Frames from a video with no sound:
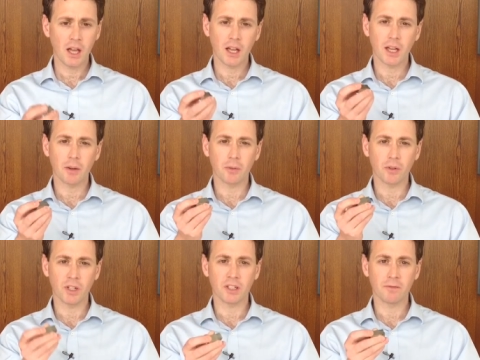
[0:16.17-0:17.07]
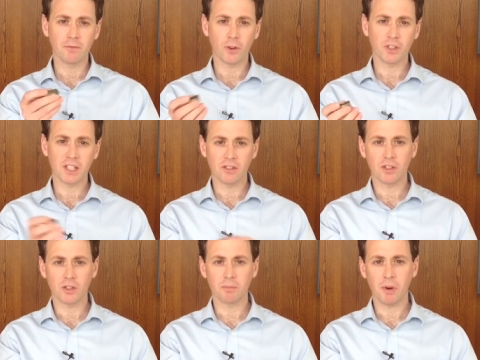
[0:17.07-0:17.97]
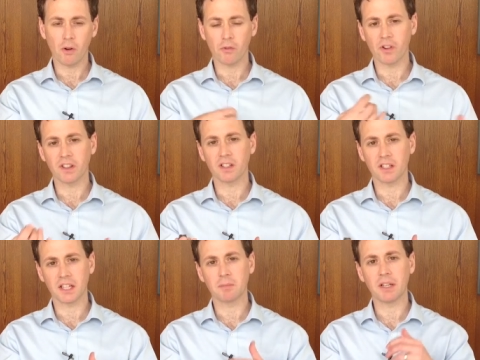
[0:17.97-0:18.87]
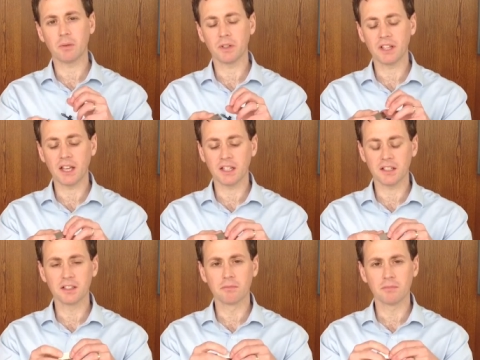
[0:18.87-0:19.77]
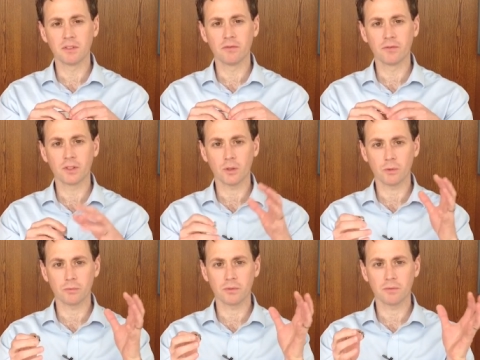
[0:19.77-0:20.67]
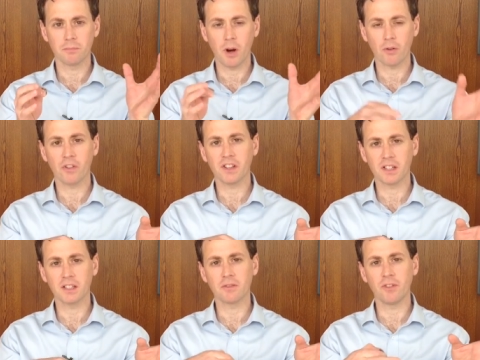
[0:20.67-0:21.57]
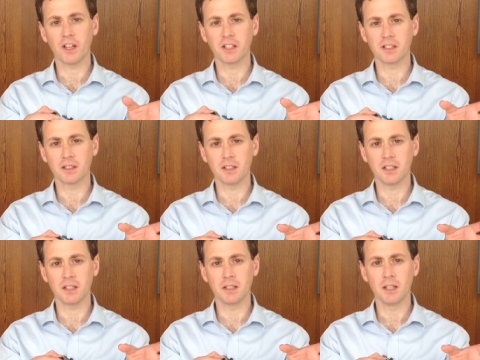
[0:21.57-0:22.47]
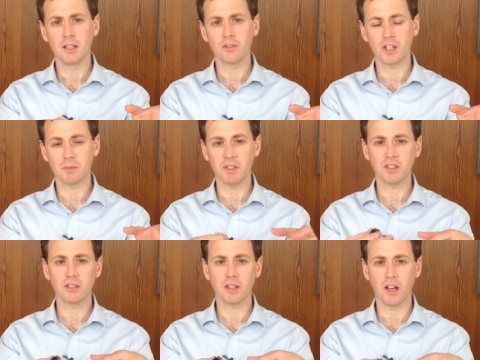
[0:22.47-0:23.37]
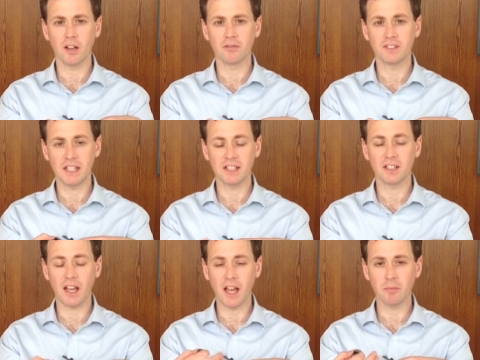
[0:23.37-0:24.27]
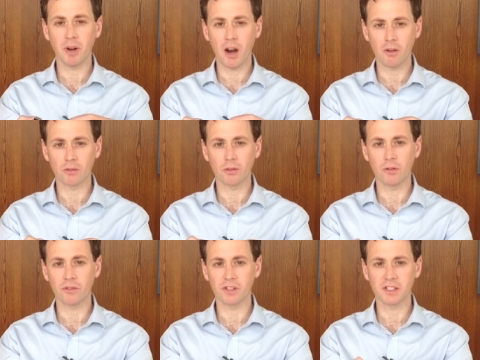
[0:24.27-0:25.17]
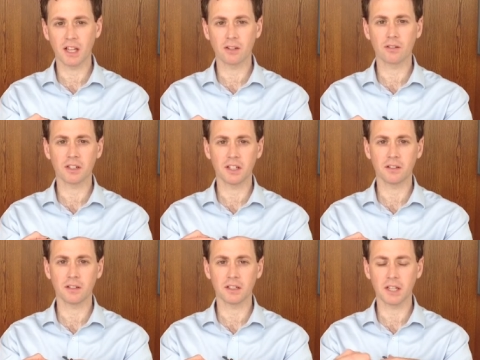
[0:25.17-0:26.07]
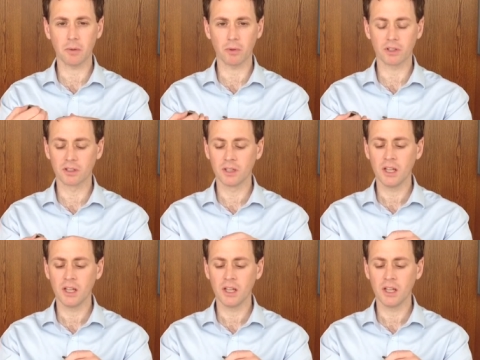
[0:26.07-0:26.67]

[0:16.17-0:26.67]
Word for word: Uh, we're going to first introduce power over Ethernet to explain what that is. So power over Ethernet defines the transmission of data and power over a standard Ethernet network.